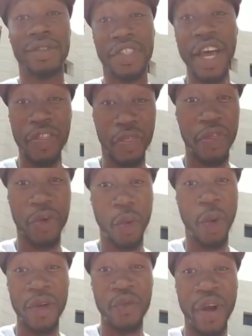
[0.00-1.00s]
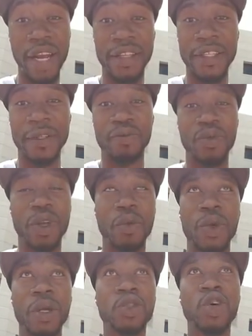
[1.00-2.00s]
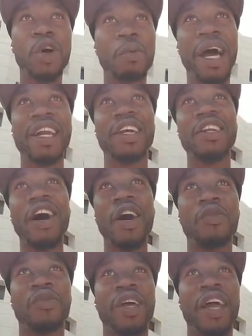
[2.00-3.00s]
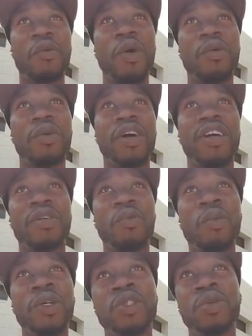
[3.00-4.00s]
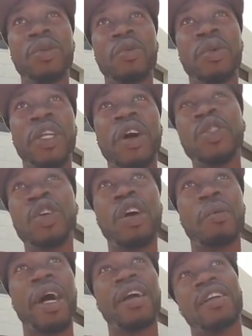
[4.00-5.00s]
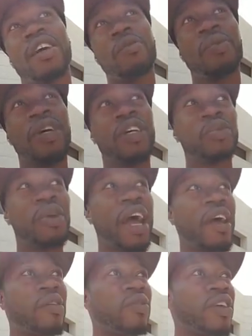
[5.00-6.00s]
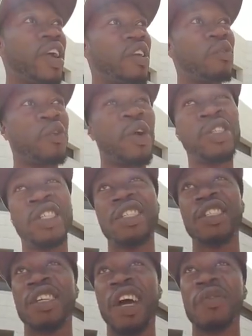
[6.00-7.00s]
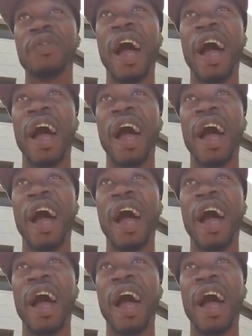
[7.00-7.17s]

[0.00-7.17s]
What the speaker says: death, quite frankly. We don't talk about it enough. And when we do, we don't talk about it enough because we have an aversion to death,